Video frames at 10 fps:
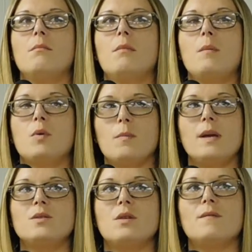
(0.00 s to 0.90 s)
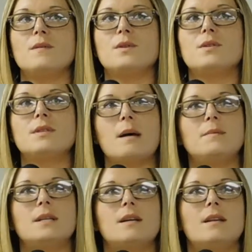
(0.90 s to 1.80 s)
my probation officer
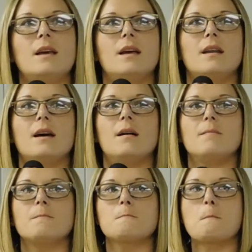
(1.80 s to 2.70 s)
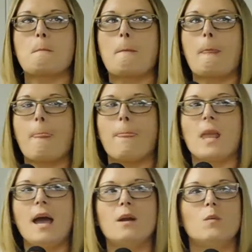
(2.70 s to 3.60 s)
stepped in, and I
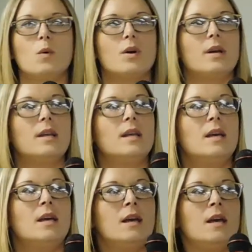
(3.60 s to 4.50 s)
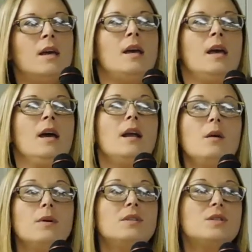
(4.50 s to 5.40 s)
had a warrant. And
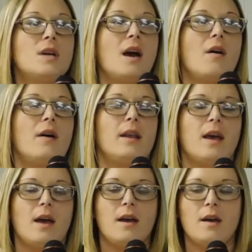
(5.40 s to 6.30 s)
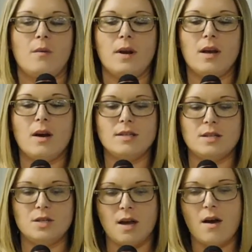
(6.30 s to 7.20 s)
I went to jail, and when I got
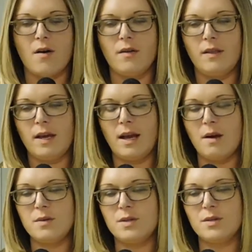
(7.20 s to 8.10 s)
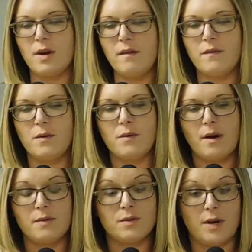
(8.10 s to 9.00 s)
to jail, I was just grateful.
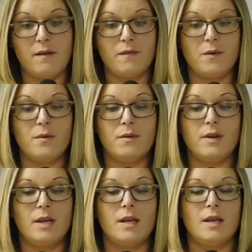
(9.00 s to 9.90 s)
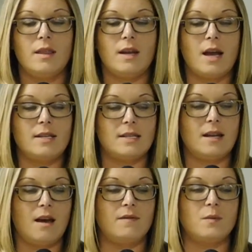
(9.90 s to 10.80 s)
I was grateful that I
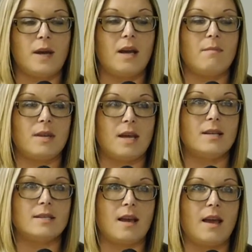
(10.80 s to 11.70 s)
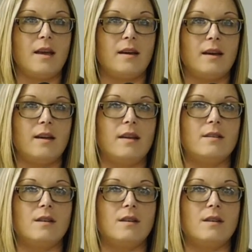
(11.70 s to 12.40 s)
didn't have to wake up the next day and